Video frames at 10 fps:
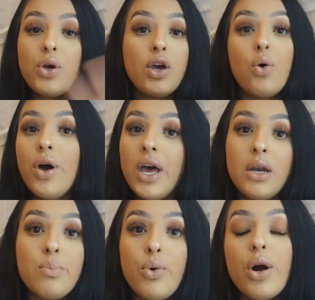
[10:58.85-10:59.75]
can go ahead
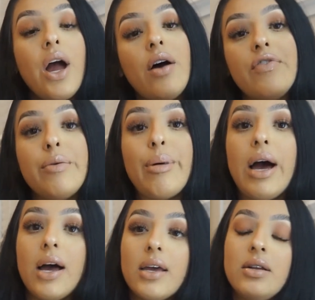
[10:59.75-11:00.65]
and pour half a
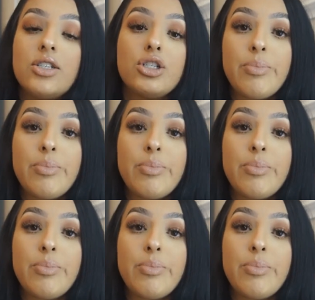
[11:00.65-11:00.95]
bag and just